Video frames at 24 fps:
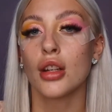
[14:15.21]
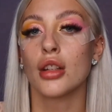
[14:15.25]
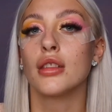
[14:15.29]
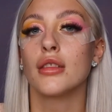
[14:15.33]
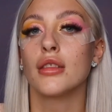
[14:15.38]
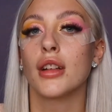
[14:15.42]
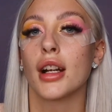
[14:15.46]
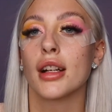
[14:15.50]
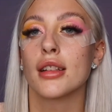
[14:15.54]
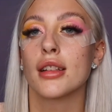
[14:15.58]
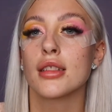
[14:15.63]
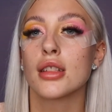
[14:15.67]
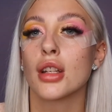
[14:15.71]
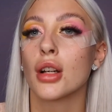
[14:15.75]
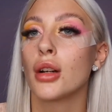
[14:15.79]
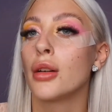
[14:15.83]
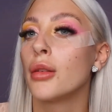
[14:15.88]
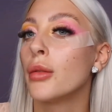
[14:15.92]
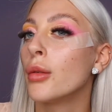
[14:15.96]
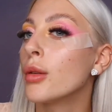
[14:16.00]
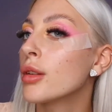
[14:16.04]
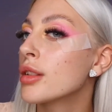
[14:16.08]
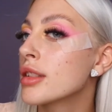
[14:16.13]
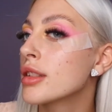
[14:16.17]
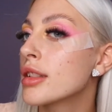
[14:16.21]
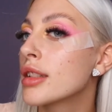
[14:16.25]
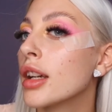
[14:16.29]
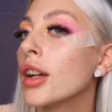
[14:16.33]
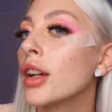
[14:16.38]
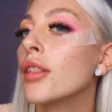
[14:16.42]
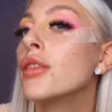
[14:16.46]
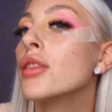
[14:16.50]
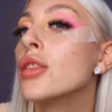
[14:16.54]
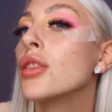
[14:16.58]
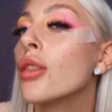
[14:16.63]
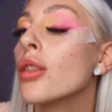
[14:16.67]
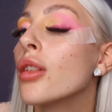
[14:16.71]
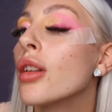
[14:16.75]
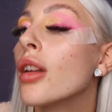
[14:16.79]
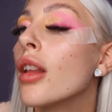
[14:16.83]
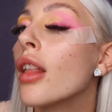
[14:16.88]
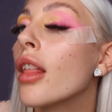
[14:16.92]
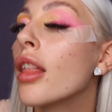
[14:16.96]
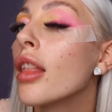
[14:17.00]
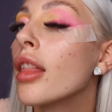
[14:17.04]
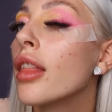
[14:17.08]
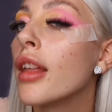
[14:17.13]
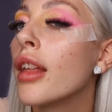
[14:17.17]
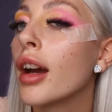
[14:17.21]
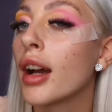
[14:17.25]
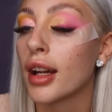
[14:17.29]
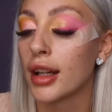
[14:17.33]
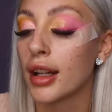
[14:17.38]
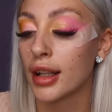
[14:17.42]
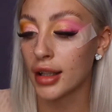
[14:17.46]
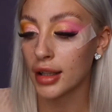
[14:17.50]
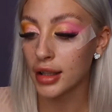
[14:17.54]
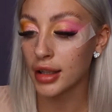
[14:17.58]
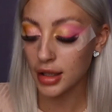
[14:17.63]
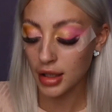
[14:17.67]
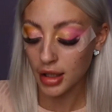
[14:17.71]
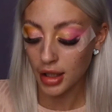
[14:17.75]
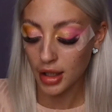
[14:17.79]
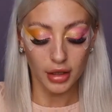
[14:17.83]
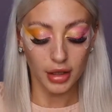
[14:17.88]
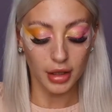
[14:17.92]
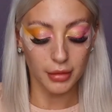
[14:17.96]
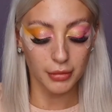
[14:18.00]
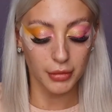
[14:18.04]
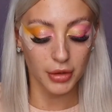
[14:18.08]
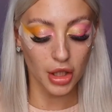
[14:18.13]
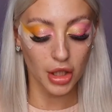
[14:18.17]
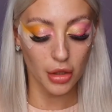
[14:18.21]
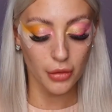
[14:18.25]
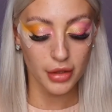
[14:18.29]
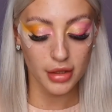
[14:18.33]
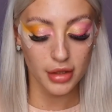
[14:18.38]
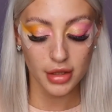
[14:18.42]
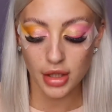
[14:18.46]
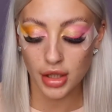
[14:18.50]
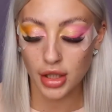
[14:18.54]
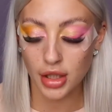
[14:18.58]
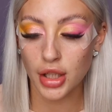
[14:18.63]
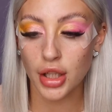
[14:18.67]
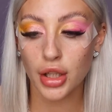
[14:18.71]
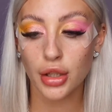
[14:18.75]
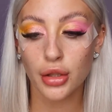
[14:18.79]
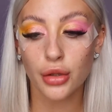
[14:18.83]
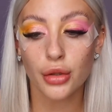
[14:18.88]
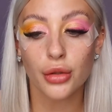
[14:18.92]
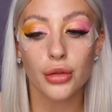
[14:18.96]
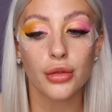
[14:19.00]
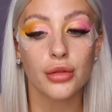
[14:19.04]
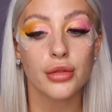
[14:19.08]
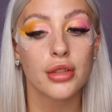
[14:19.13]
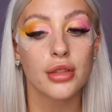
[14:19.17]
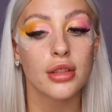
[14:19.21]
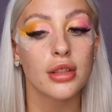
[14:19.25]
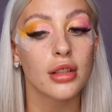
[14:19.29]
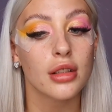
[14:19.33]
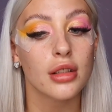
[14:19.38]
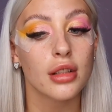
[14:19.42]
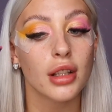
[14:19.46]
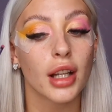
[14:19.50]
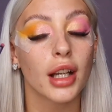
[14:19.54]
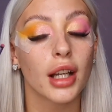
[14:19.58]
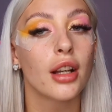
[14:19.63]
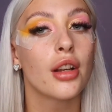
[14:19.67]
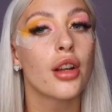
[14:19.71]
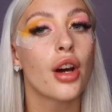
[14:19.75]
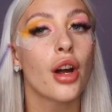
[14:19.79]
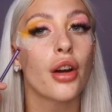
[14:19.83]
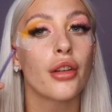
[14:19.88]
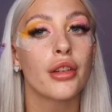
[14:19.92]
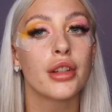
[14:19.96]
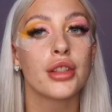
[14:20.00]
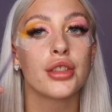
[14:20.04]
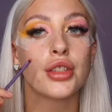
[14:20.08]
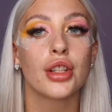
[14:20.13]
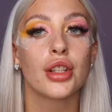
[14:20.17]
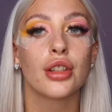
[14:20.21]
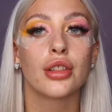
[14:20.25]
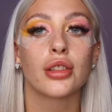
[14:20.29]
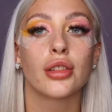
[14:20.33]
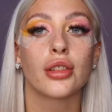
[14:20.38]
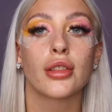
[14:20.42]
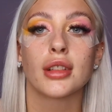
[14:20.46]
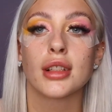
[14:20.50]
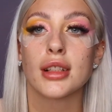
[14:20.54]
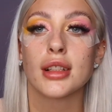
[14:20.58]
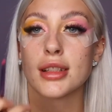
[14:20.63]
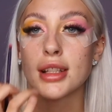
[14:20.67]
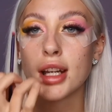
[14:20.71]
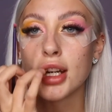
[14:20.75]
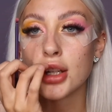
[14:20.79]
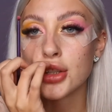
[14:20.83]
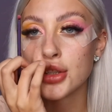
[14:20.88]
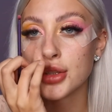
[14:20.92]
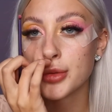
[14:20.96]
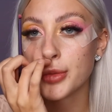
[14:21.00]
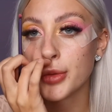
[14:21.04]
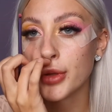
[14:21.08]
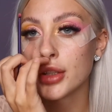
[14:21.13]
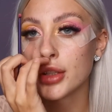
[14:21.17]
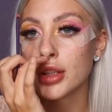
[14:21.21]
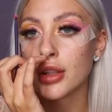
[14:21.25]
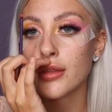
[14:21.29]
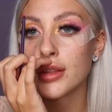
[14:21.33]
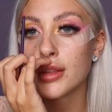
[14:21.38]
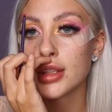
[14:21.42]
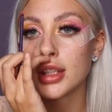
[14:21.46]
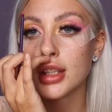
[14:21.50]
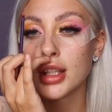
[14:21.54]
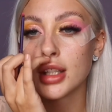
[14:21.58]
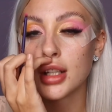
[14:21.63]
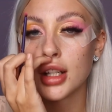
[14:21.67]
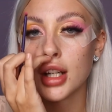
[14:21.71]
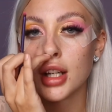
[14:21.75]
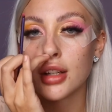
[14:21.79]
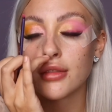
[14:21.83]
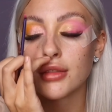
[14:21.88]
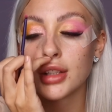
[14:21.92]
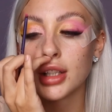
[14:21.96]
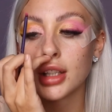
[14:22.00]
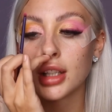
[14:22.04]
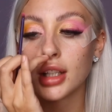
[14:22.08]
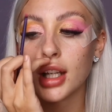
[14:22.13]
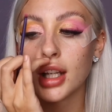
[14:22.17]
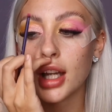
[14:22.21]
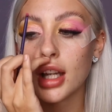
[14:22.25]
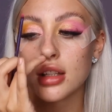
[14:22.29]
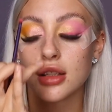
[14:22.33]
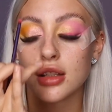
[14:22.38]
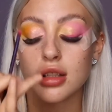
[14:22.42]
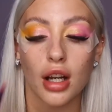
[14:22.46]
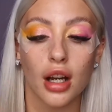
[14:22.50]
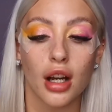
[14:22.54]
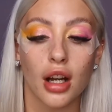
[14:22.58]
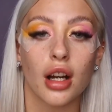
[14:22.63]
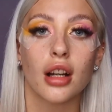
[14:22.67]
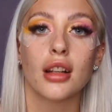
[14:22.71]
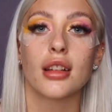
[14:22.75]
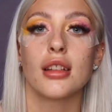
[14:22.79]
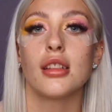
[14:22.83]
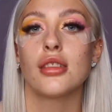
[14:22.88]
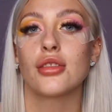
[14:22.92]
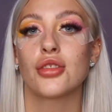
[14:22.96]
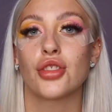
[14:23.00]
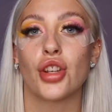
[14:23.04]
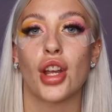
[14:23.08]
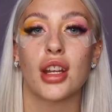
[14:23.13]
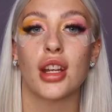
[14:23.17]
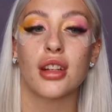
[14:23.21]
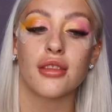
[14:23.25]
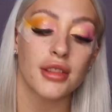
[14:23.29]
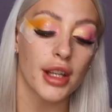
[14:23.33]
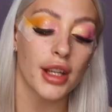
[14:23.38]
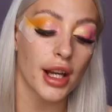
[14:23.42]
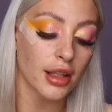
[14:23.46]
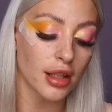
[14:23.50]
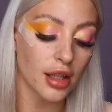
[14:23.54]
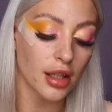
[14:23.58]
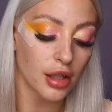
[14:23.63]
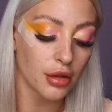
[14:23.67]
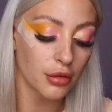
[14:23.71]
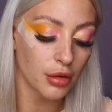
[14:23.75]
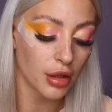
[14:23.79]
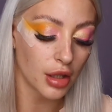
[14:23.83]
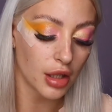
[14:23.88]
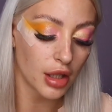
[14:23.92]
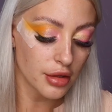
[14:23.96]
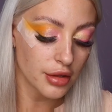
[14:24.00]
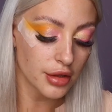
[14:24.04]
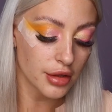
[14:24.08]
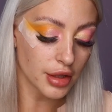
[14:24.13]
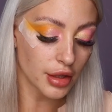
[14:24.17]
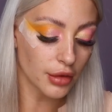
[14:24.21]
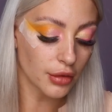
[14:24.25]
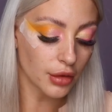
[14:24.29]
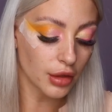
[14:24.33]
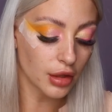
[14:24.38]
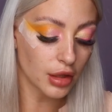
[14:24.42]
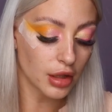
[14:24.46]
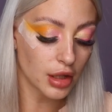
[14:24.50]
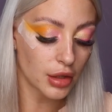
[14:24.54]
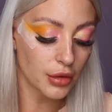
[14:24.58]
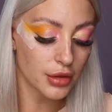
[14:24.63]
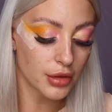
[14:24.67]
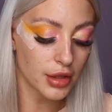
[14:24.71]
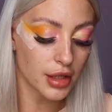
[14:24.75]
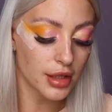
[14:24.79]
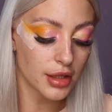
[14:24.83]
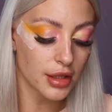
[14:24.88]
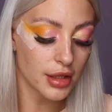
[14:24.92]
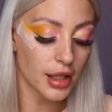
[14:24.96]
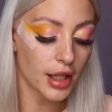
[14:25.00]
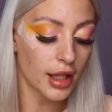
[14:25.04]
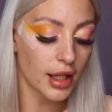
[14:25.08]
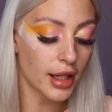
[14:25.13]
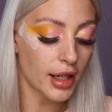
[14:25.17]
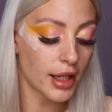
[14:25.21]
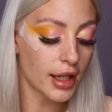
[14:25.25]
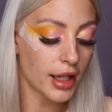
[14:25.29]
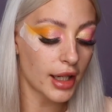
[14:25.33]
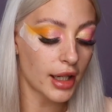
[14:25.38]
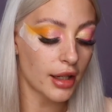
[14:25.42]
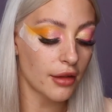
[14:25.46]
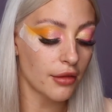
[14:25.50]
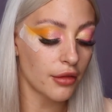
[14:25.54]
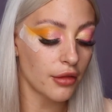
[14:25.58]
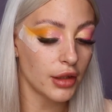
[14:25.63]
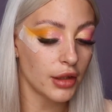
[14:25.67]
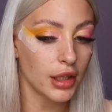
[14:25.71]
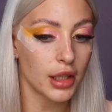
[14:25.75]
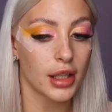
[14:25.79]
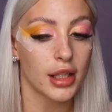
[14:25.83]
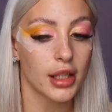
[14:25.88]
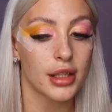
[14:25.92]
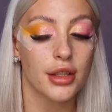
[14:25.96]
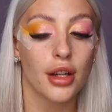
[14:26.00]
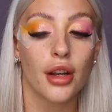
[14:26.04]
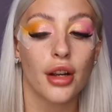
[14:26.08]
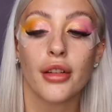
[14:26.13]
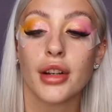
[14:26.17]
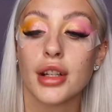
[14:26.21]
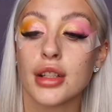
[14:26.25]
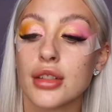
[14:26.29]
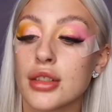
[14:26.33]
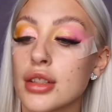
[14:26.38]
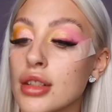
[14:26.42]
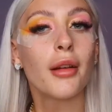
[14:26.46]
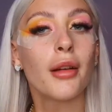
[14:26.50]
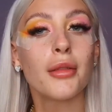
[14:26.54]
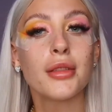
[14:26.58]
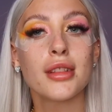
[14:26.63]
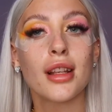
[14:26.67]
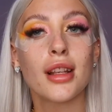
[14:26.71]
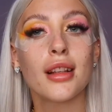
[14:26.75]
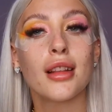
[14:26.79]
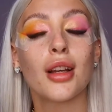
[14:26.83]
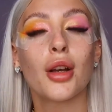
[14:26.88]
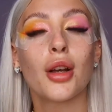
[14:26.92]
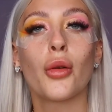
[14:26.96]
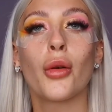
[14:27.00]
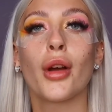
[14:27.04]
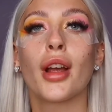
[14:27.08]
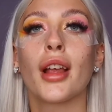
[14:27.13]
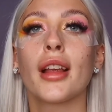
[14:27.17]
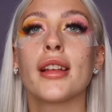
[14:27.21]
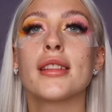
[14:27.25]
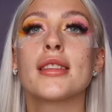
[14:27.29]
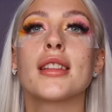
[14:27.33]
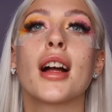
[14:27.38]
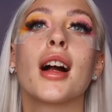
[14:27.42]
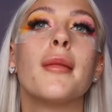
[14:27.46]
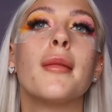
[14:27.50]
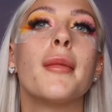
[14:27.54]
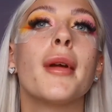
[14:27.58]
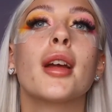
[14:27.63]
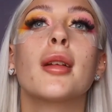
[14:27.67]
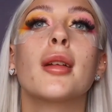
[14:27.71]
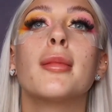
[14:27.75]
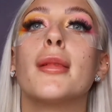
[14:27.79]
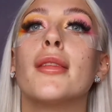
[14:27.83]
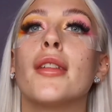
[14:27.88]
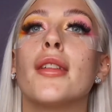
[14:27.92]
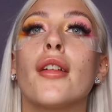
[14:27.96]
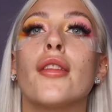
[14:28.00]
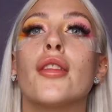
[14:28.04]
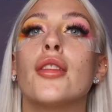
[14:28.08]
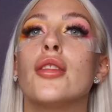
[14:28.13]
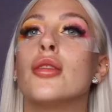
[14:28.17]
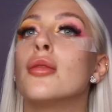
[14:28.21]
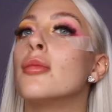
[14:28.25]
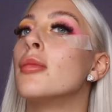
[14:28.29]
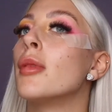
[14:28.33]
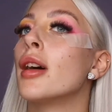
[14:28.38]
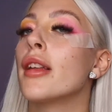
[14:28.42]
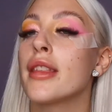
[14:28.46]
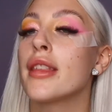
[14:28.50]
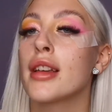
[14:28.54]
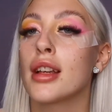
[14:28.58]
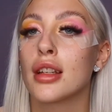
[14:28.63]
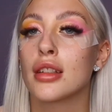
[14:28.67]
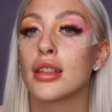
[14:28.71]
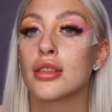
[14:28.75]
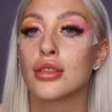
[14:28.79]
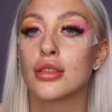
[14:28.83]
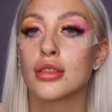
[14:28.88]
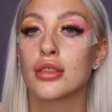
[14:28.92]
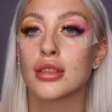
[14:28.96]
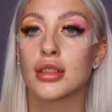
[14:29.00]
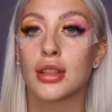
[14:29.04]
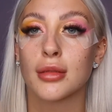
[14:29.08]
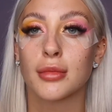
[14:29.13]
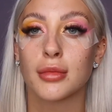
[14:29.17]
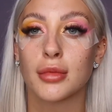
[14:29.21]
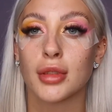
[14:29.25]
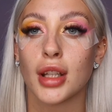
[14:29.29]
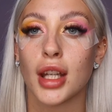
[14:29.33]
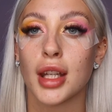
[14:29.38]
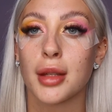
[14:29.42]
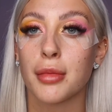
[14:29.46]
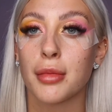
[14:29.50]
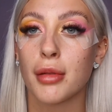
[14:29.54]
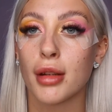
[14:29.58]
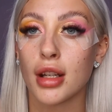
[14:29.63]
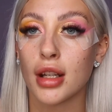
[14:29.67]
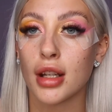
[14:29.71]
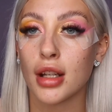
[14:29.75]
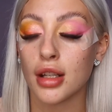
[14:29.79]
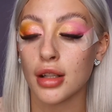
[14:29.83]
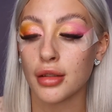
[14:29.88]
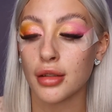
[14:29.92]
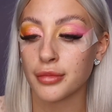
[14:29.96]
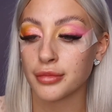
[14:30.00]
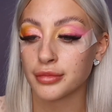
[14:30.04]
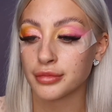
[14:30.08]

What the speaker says: Right, so once I've done the eye, I'm going to use like an orangey colour on this eye, just because obviously you can't really get a dark shade of yellow. So the closest thing I have really is orange. That was like the quickest eye makeup I've ever done, but I think it's just because I'm keeping it, you know.